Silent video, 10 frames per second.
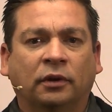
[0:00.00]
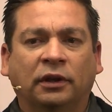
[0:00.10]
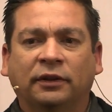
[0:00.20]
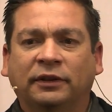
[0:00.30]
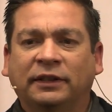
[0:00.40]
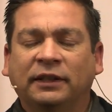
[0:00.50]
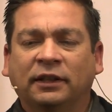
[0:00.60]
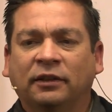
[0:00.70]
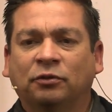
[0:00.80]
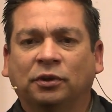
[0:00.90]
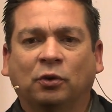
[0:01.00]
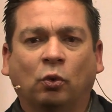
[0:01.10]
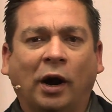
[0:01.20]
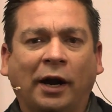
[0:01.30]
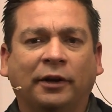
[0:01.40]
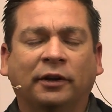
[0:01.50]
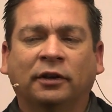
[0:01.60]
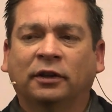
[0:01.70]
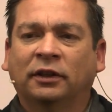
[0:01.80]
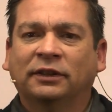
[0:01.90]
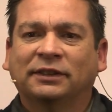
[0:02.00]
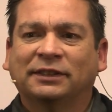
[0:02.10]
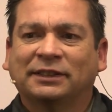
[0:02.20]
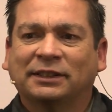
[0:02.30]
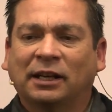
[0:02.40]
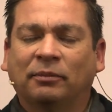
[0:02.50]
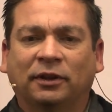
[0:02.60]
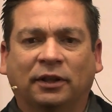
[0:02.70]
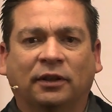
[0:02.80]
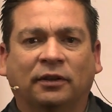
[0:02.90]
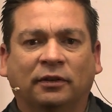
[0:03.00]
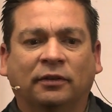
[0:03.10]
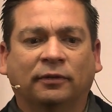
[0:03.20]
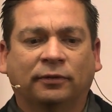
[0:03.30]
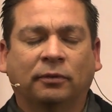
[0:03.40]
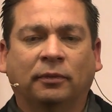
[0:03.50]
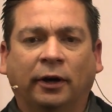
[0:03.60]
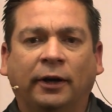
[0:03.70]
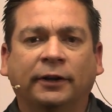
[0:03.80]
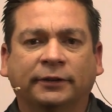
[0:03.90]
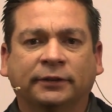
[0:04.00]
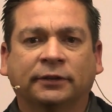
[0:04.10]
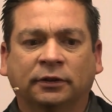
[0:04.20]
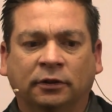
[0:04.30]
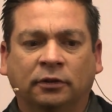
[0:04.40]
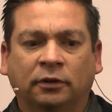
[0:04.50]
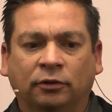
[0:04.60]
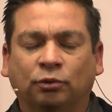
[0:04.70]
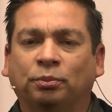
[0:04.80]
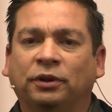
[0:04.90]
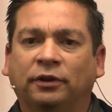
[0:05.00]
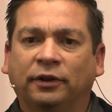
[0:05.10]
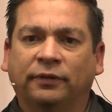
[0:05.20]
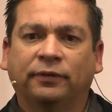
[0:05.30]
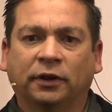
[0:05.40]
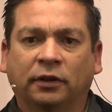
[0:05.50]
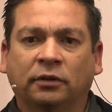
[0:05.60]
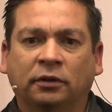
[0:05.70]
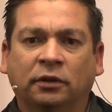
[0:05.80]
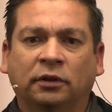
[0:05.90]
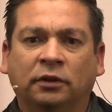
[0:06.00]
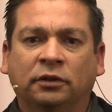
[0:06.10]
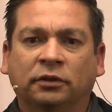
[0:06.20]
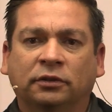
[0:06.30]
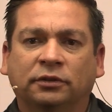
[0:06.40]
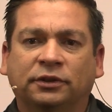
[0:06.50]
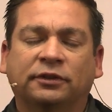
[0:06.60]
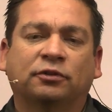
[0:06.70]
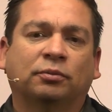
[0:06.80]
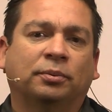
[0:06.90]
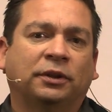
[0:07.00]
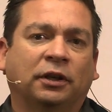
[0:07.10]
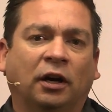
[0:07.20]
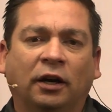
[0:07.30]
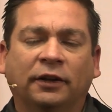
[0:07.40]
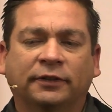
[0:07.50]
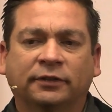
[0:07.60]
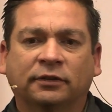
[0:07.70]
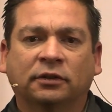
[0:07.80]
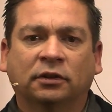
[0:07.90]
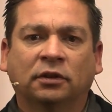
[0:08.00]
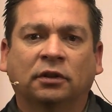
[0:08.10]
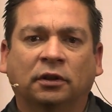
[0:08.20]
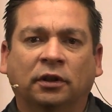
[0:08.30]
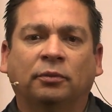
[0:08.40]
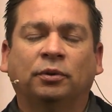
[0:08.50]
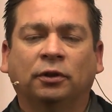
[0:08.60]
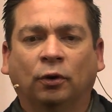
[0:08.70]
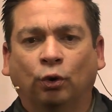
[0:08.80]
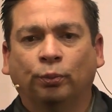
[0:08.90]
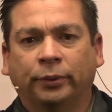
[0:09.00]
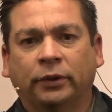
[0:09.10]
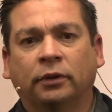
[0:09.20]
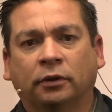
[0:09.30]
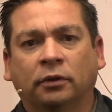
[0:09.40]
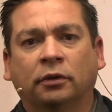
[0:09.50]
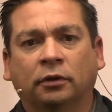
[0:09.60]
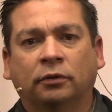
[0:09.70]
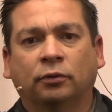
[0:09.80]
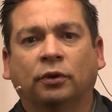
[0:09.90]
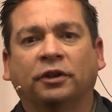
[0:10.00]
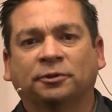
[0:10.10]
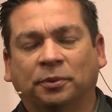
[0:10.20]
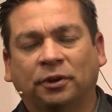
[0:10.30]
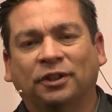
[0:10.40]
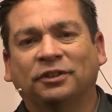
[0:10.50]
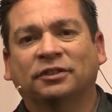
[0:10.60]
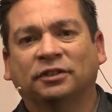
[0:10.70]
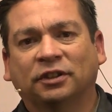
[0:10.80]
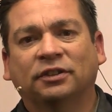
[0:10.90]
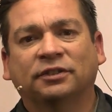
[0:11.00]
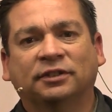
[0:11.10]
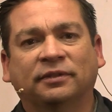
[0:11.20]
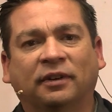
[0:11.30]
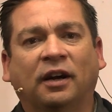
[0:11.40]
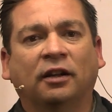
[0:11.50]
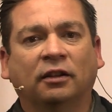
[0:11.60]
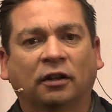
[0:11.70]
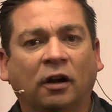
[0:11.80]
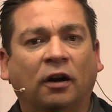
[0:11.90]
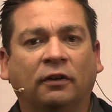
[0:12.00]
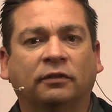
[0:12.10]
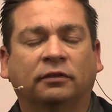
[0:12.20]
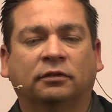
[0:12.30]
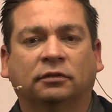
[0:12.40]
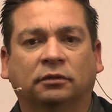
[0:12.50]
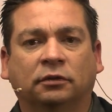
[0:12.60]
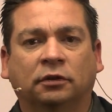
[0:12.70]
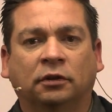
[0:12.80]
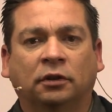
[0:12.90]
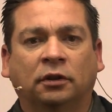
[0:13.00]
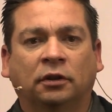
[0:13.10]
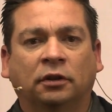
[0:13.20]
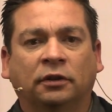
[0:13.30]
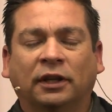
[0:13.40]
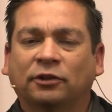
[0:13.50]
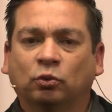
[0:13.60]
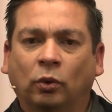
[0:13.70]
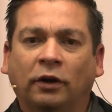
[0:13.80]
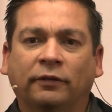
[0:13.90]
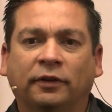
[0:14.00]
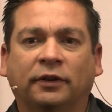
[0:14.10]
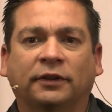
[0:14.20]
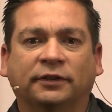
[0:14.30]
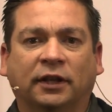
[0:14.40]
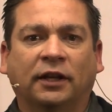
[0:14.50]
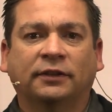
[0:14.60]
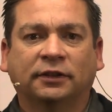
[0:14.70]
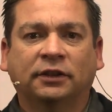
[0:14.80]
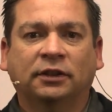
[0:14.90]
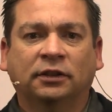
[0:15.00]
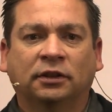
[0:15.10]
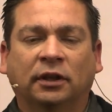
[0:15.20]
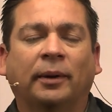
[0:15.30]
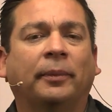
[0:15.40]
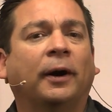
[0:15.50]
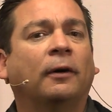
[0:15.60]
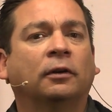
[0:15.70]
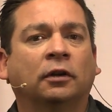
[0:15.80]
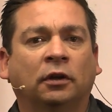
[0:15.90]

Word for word: It didn't require something from us to be different. Just to be us and be open to experience this divine love. That's one of the things that I see about